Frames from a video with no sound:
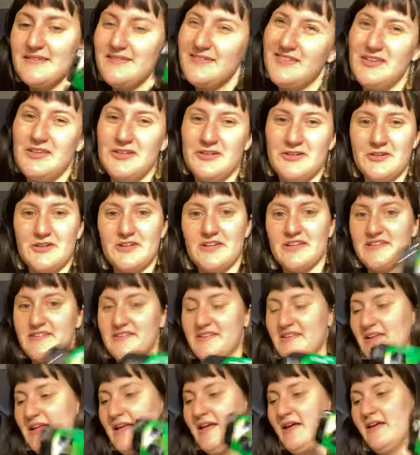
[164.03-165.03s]
You know,
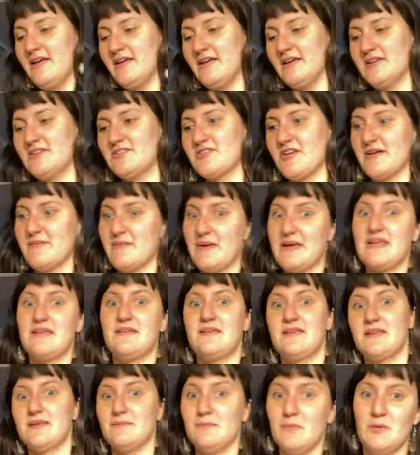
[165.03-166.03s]
because trying to make
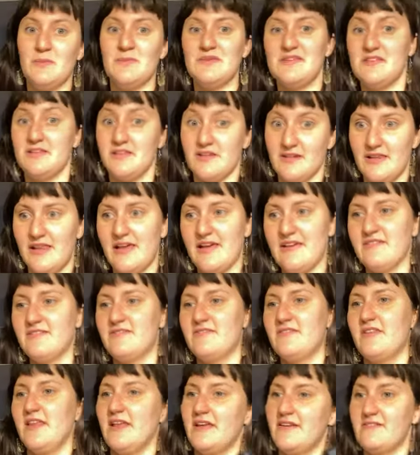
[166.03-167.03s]
moments in your
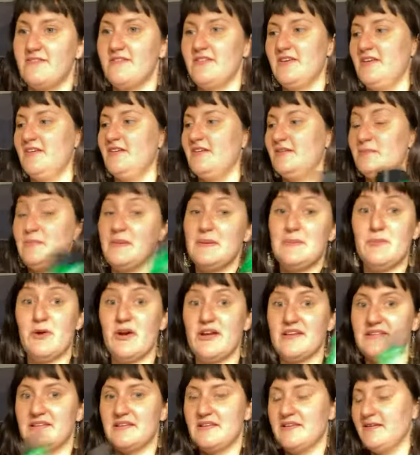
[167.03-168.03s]
life, like, feel, be
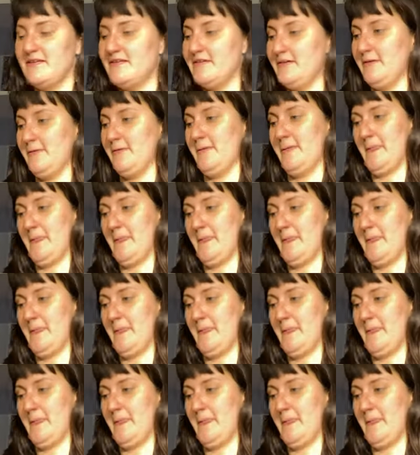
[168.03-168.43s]
present, you know.